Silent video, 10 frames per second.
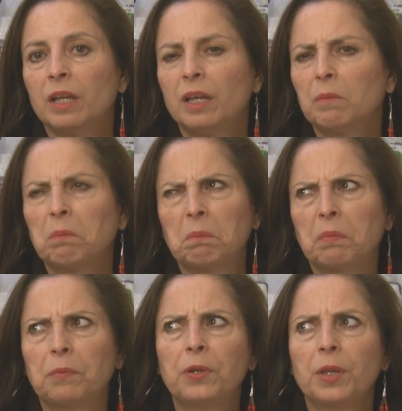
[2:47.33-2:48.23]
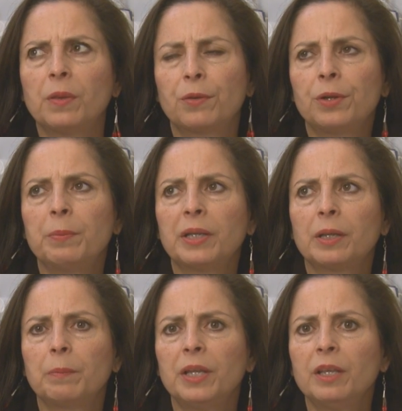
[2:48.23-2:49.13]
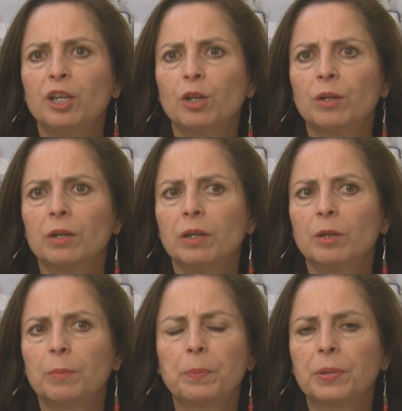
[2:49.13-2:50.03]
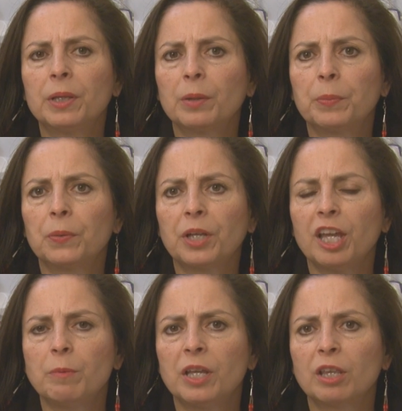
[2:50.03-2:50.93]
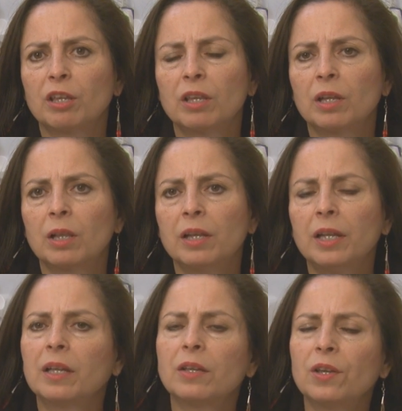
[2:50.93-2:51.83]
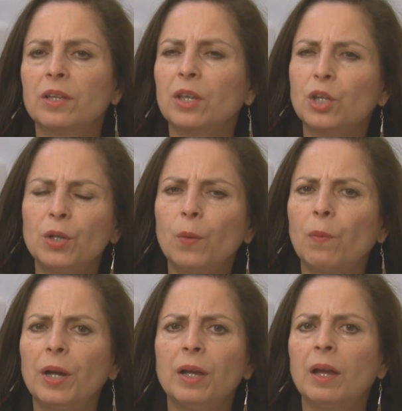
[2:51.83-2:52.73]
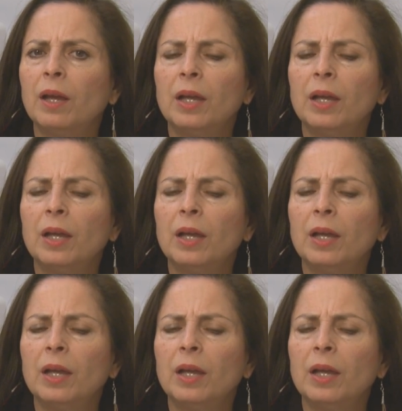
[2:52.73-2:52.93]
And within three months of being there, a, a, principal came into the clinic and she says, You know what?